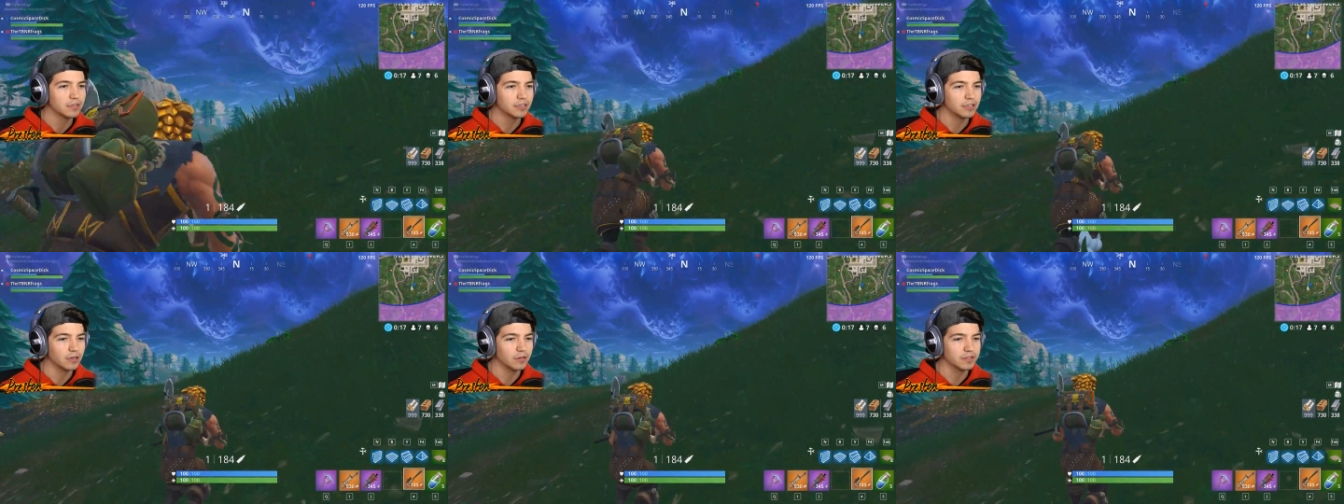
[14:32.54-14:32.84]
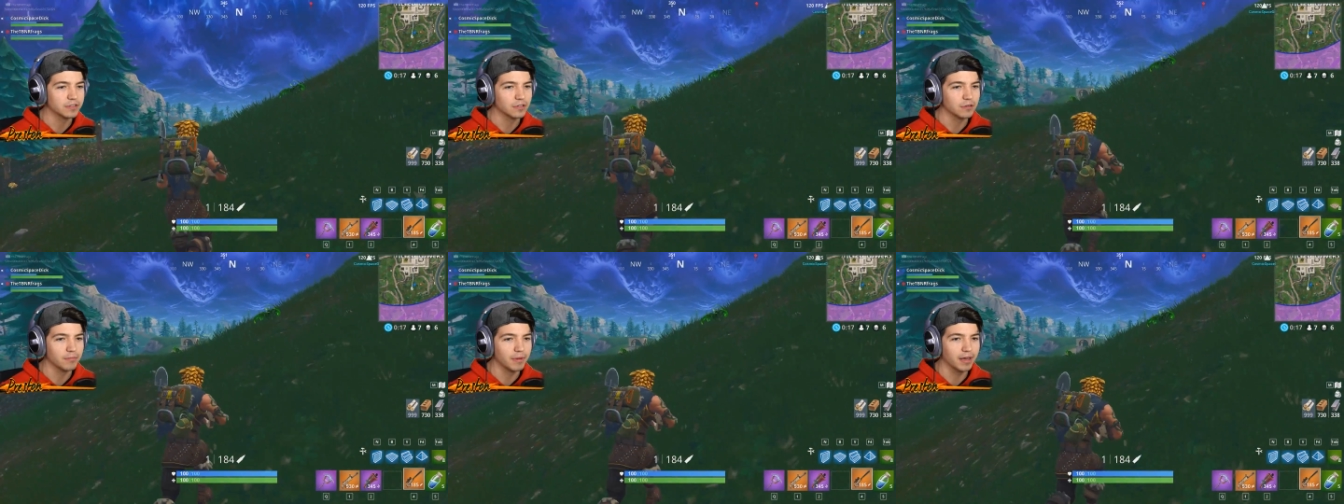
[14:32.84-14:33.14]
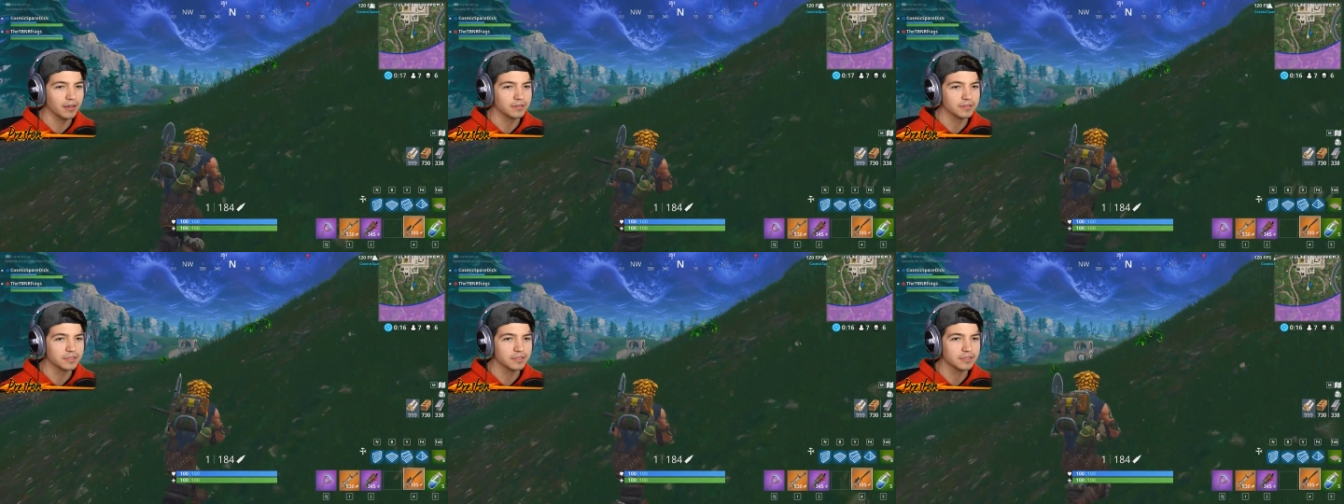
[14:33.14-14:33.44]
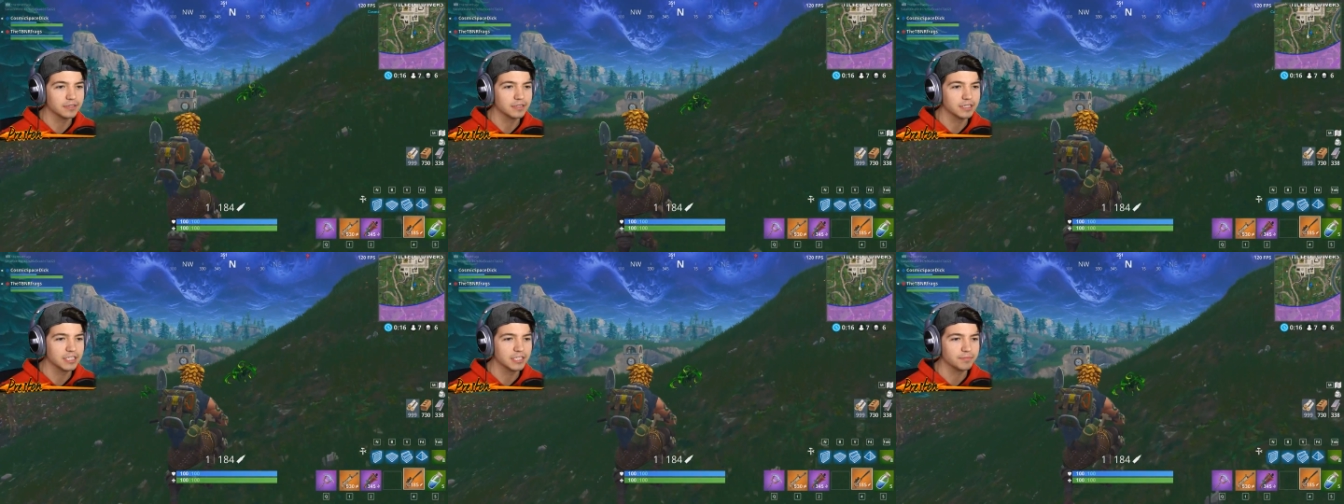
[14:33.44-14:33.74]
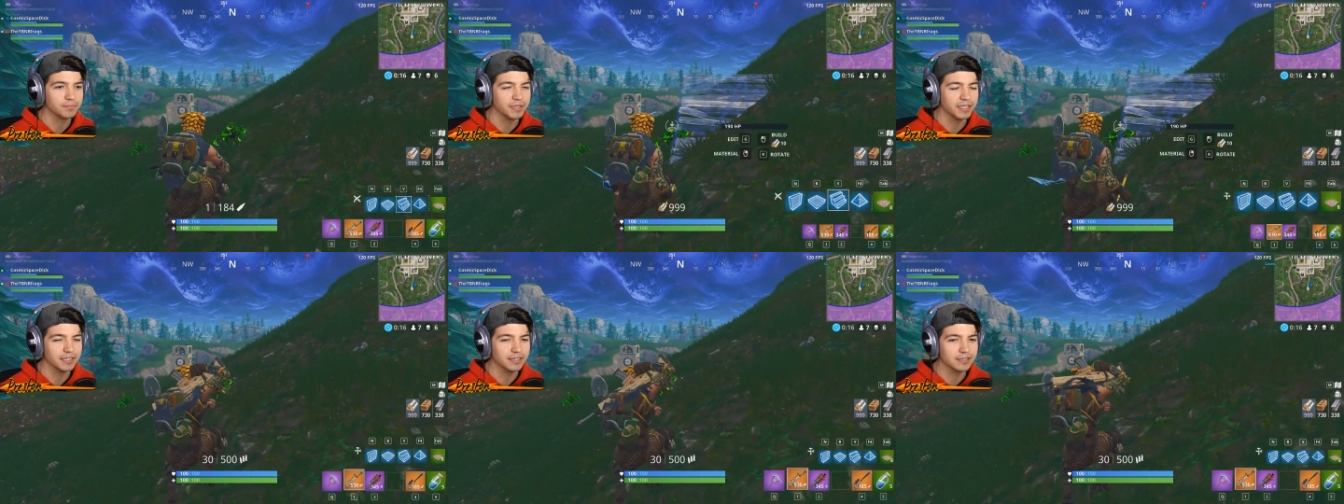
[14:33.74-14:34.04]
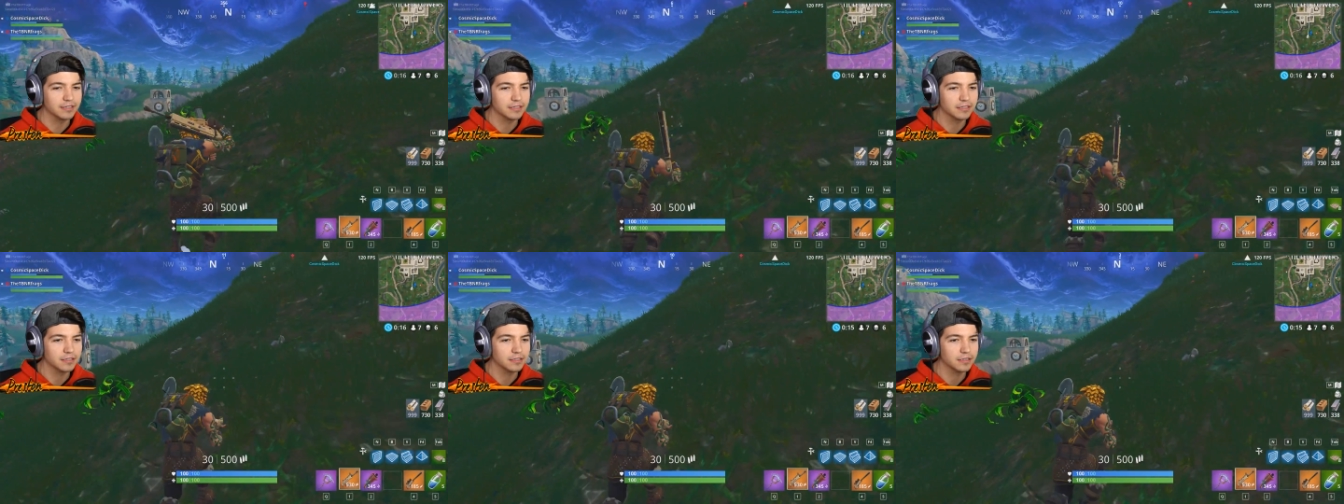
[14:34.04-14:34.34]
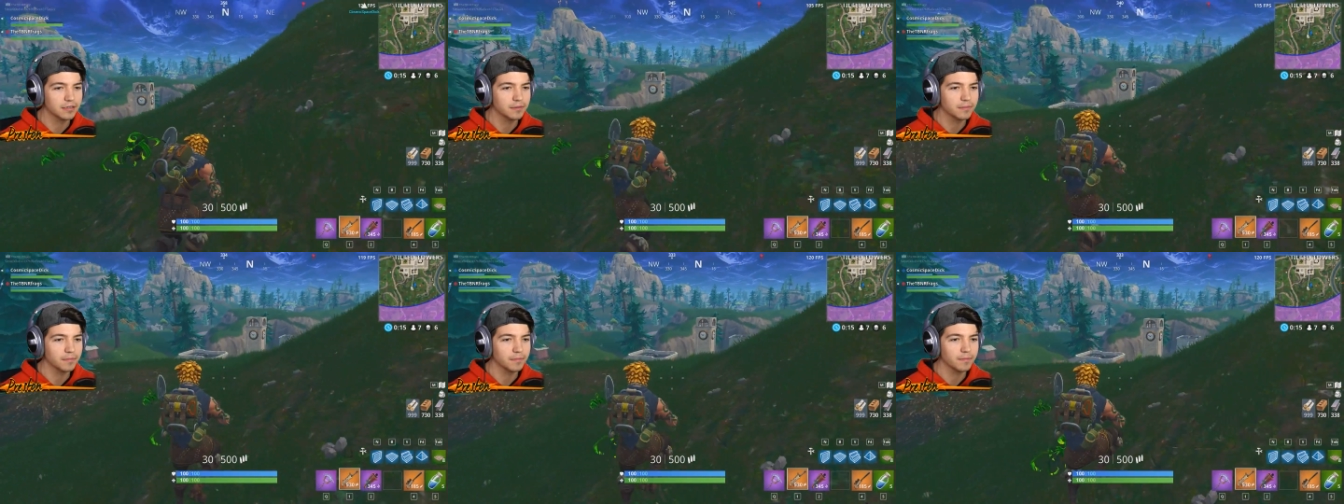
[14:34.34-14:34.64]
You know, these I little mountains. That guy was on us. Oh, that's
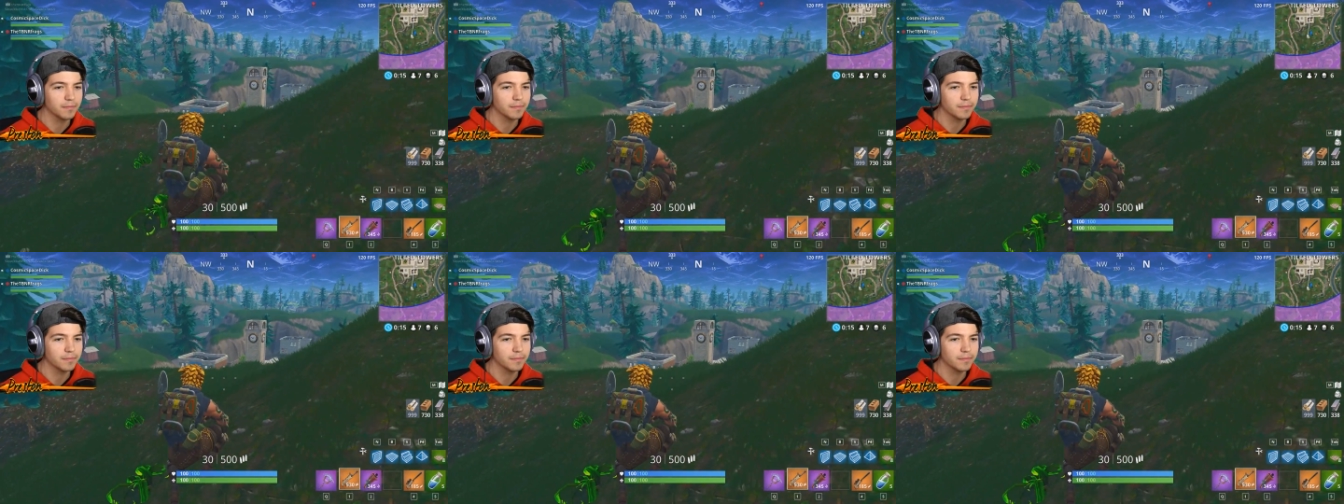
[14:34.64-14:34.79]
that's far.